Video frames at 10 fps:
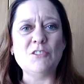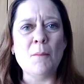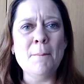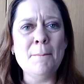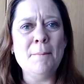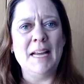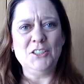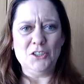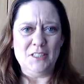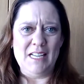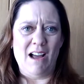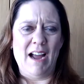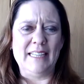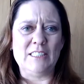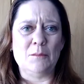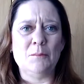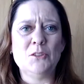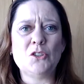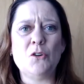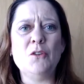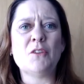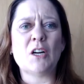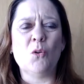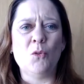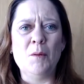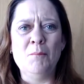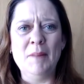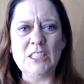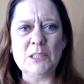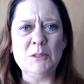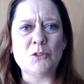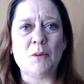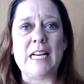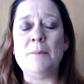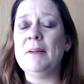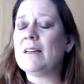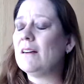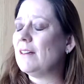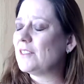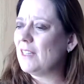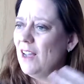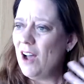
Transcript: to measure the item, so you've got all the measurements ready because